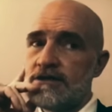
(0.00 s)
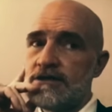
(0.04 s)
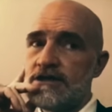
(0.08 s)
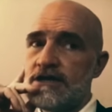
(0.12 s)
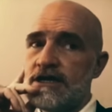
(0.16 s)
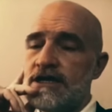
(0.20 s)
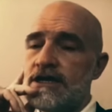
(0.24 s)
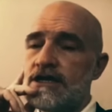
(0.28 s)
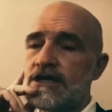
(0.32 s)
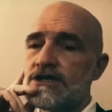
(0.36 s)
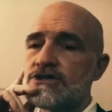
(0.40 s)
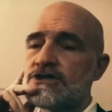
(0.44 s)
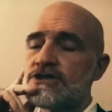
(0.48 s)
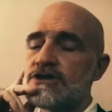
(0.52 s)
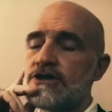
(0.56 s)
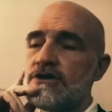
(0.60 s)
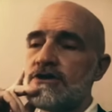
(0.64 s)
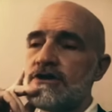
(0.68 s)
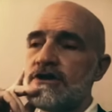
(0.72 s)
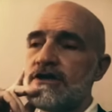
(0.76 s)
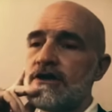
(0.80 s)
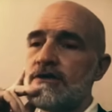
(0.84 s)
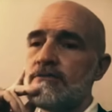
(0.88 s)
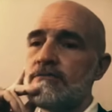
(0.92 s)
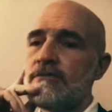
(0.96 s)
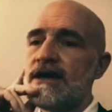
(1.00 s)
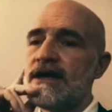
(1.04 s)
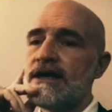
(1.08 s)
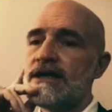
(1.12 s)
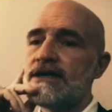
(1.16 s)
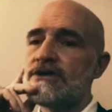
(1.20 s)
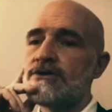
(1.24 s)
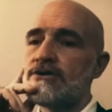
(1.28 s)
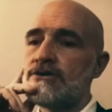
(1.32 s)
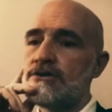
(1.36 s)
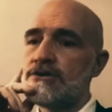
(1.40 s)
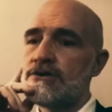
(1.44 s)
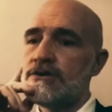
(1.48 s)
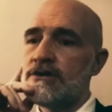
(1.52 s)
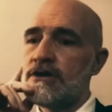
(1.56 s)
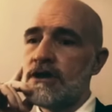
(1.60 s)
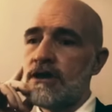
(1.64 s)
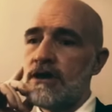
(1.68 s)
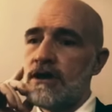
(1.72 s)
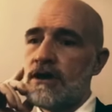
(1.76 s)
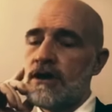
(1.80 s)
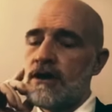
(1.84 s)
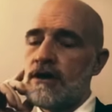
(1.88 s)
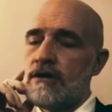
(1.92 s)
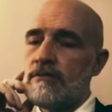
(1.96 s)
they assert their manhood
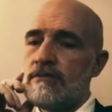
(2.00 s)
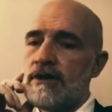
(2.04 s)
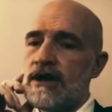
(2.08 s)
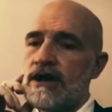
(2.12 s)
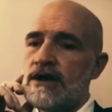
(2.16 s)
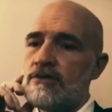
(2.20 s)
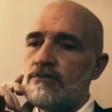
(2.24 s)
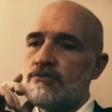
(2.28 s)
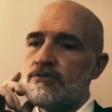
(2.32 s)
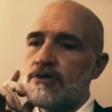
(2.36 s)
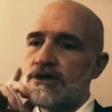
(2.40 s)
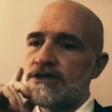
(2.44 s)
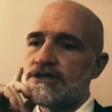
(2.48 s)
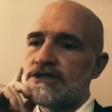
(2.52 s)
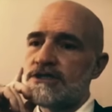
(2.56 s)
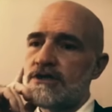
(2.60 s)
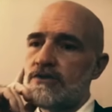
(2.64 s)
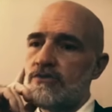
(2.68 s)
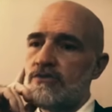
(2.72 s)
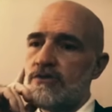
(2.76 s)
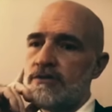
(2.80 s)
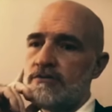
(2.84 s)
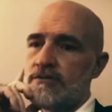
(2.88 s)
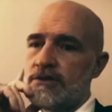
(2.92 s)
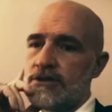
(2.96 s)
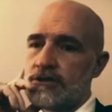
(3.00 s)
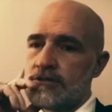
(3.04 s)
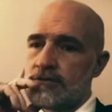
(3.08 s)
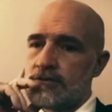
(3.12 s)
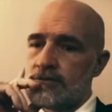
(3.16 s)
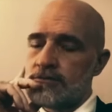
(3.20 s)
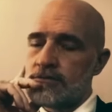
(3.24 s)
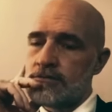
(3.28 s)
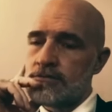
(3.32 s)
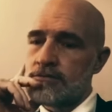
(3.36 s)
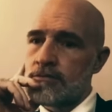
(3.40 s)
by oppressing women.